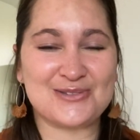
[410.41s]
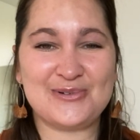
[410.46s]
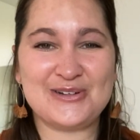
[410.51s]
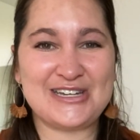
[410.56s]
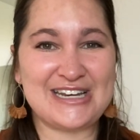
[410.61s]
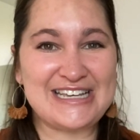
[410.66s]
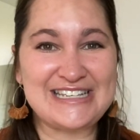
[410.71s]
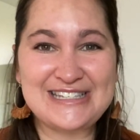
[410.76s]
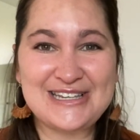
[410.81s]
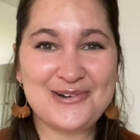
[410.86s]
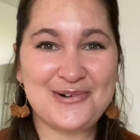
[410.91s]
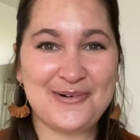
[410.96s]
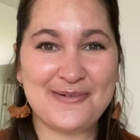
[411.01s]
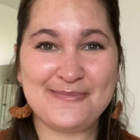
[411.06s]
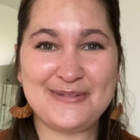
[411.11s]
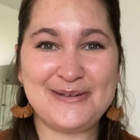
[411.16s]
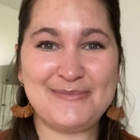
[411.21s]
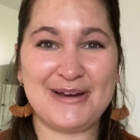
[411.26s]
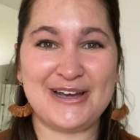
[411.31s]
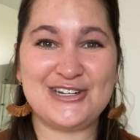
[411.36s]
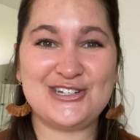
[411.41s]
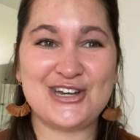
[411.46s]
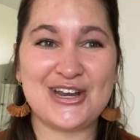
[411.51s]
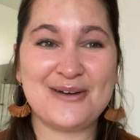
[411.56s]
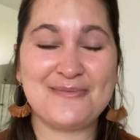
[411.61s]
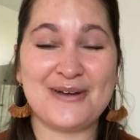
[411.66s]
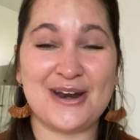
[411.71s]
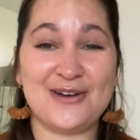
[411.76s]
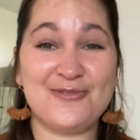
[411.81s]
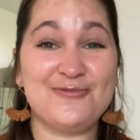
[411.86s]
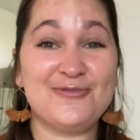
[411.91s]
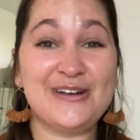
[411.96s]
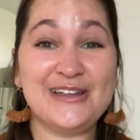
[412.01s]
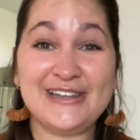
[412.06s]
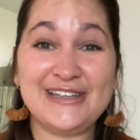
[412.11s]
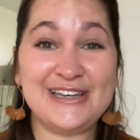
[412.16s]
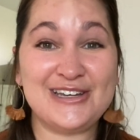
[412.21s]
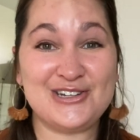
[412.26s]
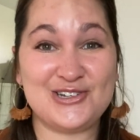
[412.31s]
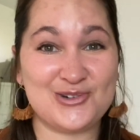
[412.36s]
which isn't normally my jam, but I
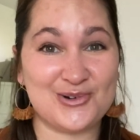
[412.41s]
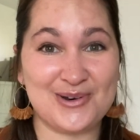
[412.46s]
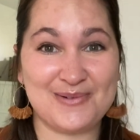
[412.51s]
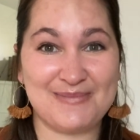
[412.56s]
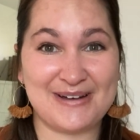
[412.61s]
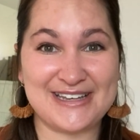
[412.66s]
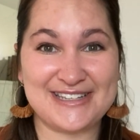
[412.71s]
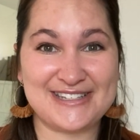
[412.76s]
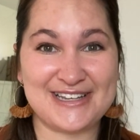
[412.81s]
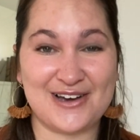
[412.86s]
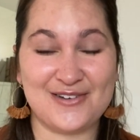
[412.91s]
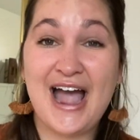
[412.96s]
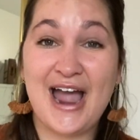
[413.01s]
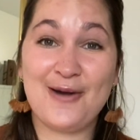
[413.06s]
really enjoyed myself.